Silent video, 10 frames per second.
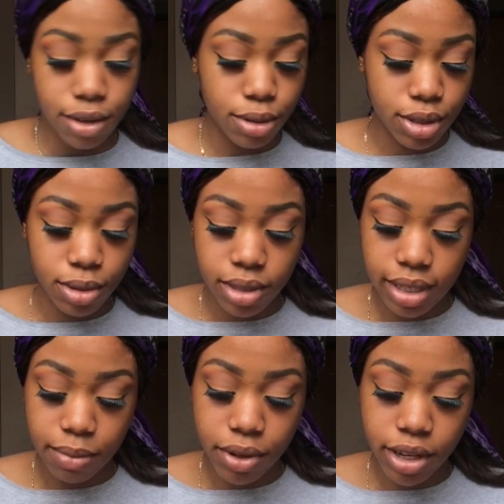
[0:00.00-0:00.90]
You're still the
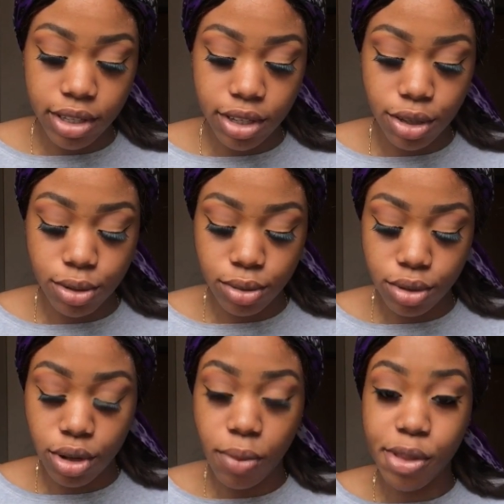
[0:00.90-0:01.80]
same person. You're
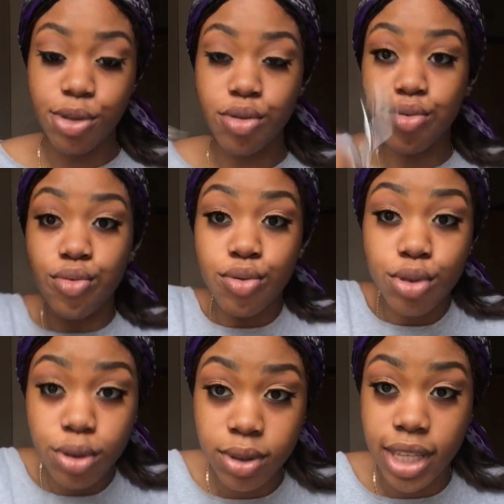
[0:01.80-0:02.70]
going
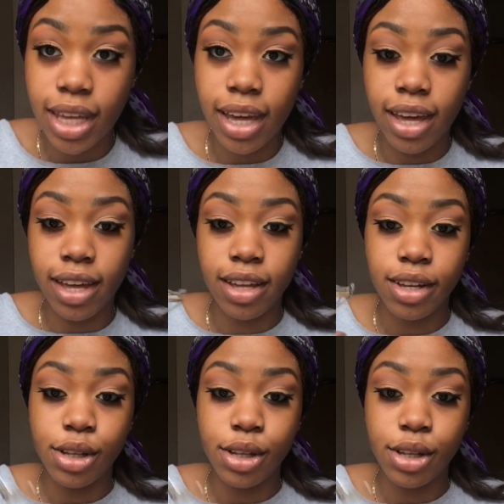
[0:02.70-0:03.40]
through the year